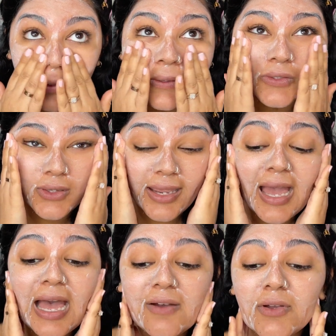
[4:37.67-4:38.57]
So I
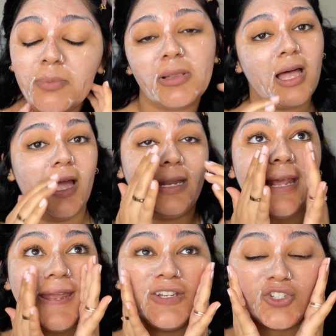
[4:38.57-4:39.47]
have applied
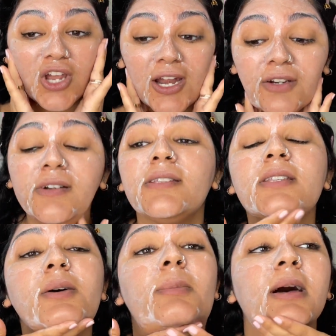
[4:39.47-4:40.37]
a generous
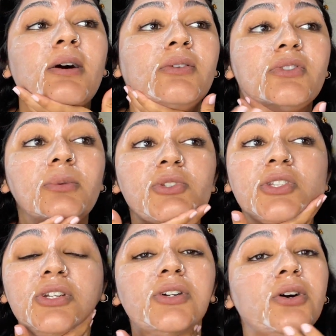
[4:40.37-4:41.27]
amount, so I'm just
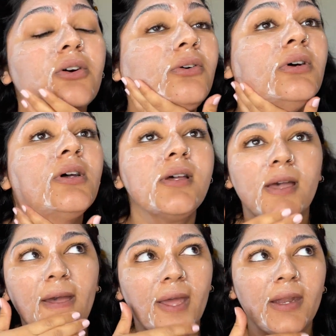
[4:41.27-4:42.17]
gonna go
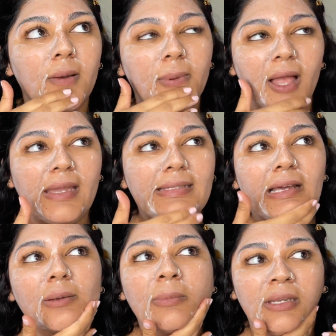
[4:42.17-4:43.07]
and apply it
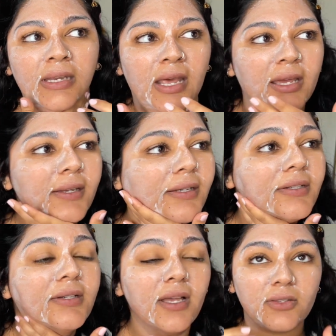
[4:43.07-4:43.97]
down my neck
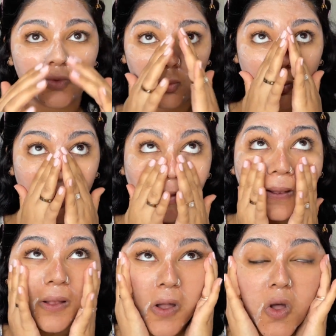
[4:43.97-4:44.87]
as well.